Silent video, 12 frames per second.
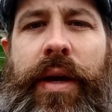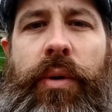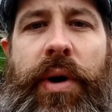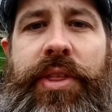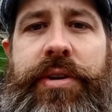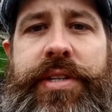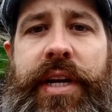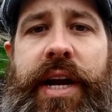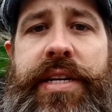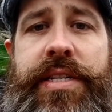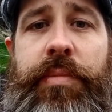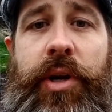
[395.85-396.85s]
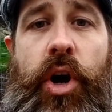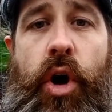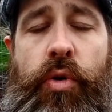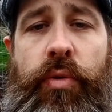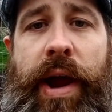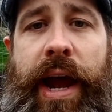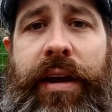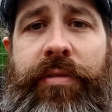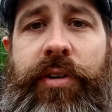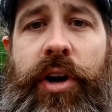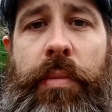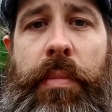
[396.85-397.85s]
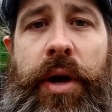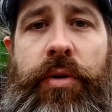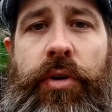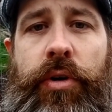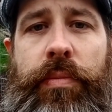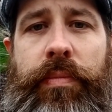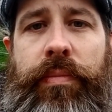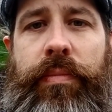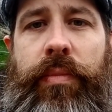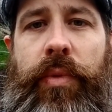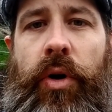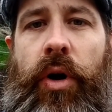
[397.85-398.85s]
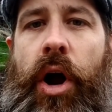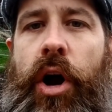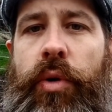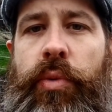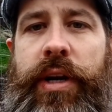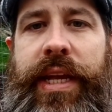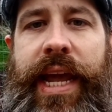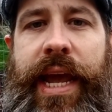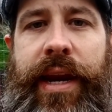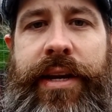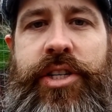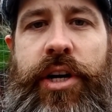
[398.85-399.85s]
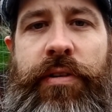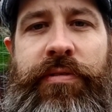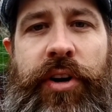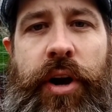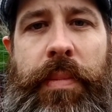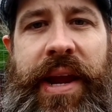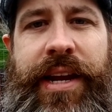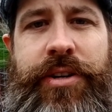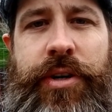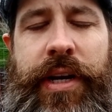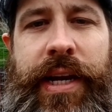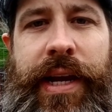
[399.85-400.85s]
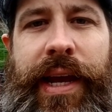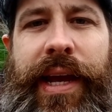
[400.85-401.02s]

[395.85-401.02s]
whether it's a custom coat rack for your mudroom or a hardwood canning shelf for your pantry.